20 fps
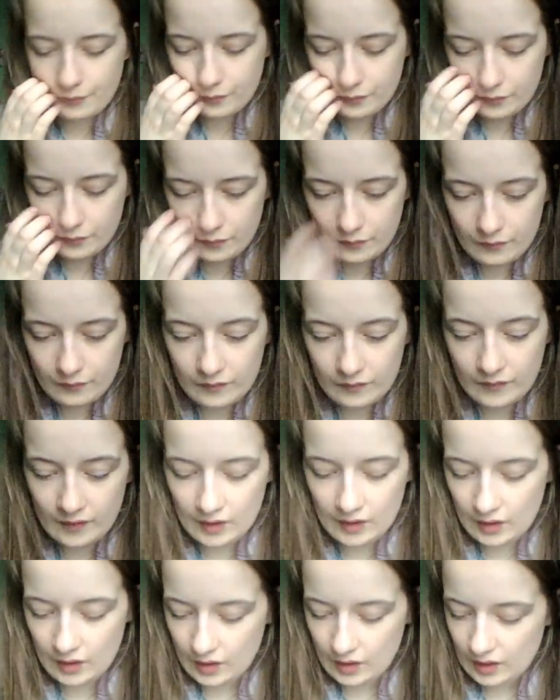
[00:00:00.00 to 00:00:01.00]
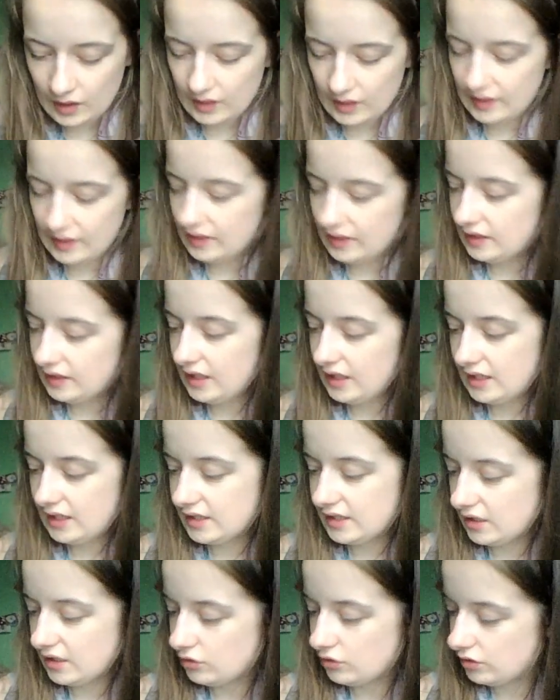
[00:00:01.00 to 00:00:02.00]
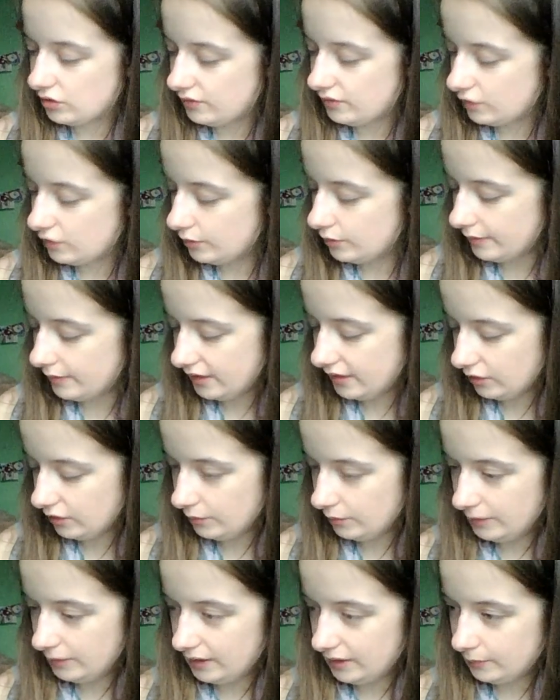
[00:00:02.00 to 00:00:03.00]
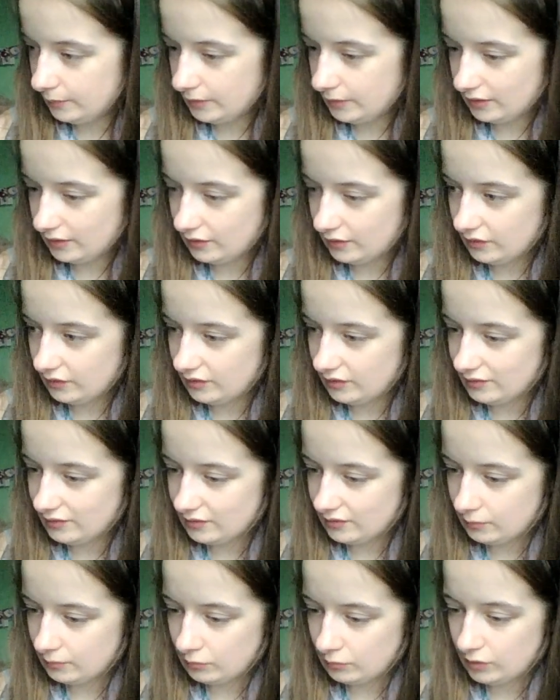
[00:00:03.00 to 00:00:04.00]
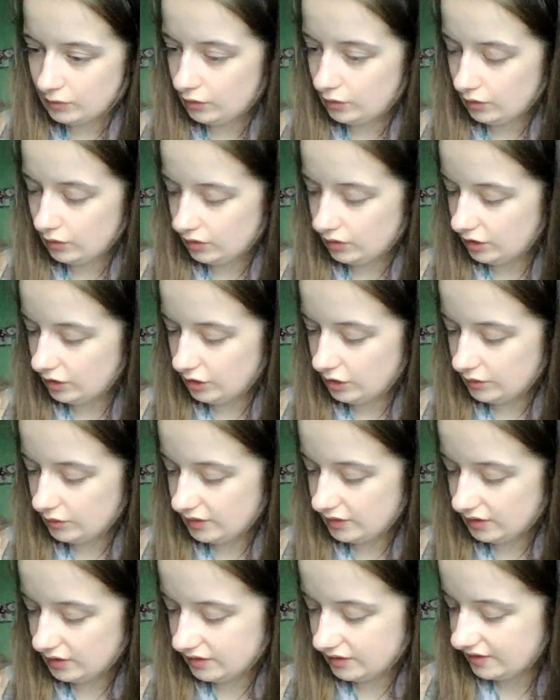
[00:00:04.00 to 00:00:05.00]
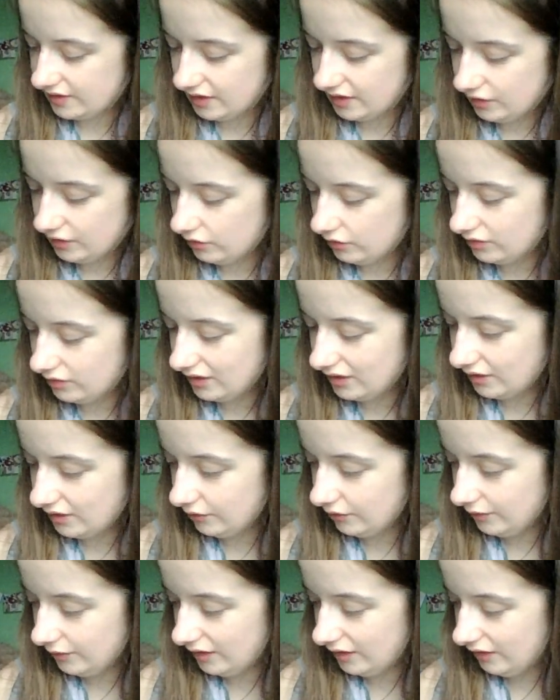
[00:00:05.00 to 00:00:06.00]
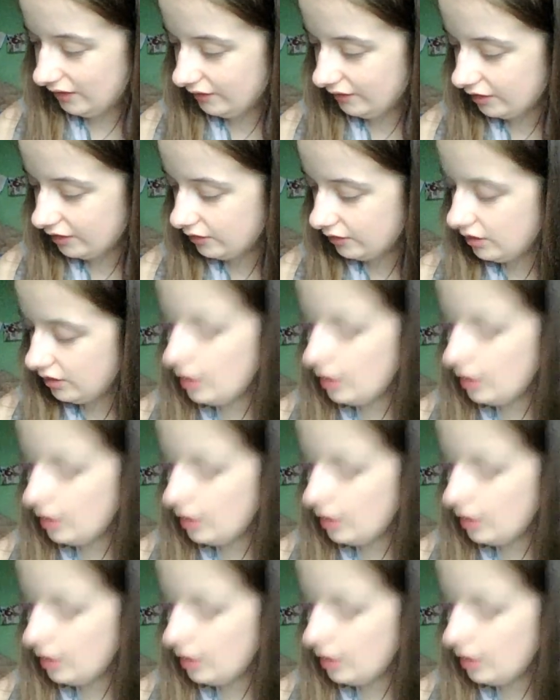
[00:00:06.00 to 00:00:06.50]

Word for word: And then this, I don't even know why they got me it because I'm not going to use it because I can't, can't do any of it but it's